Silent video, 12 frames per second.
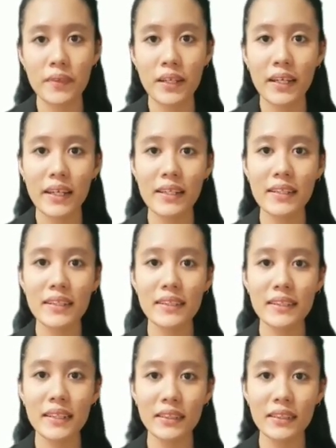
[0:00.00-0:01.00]
In this
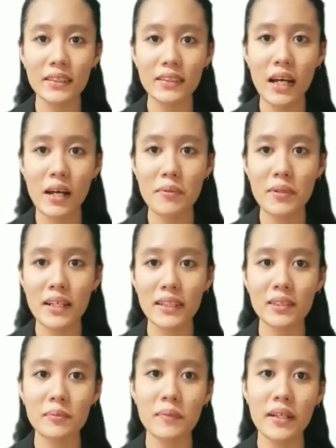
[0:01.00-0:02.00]
section, I will
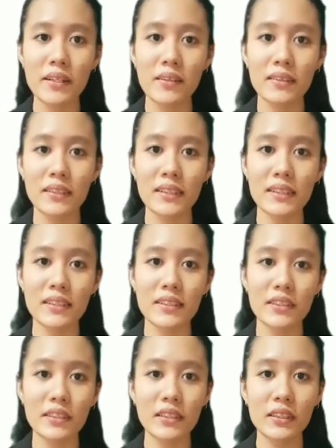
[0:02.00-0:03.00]
explain on the
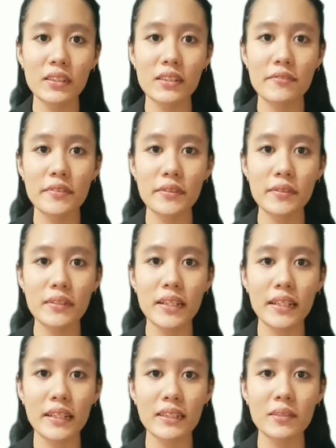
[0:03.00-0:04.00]
literature review that
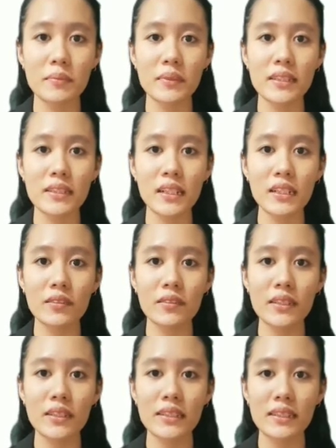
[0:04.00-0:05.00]
has been done during
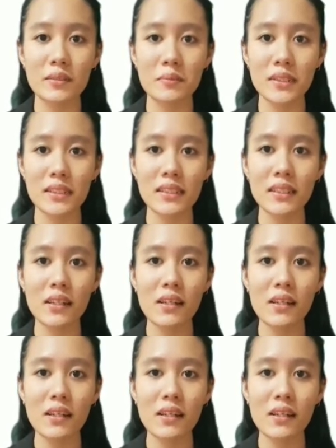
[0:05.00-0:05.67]
this semester